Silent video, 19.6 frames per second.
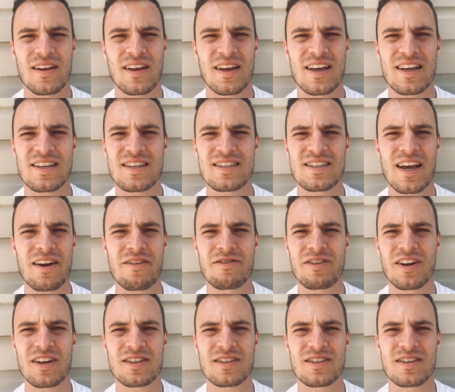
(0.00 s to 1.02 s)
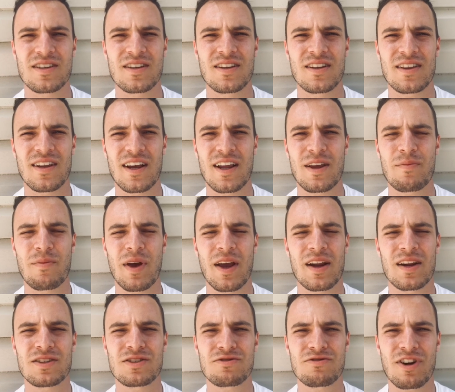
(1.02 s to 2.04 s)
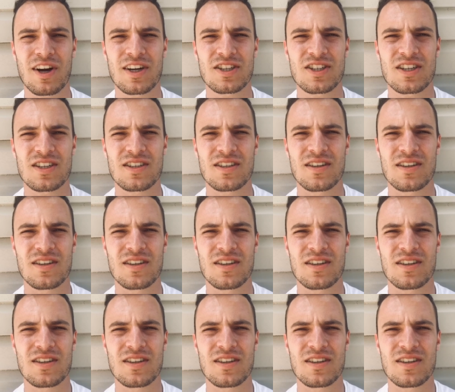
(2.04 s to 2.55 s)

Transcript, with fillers: he saved us, that he made us righteous,